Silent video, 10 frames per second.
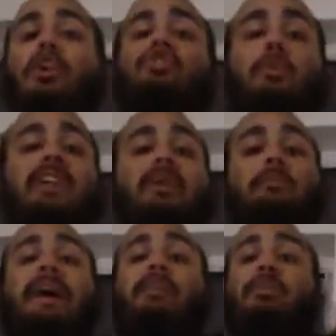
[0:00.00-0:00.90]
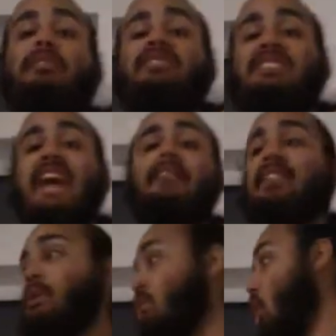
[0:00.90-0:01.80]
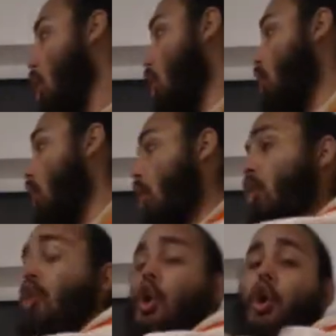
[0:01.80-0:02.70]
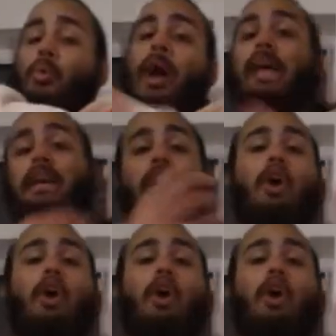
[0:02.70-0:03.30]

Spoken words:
So when he made a reference to heaven, he was Orion,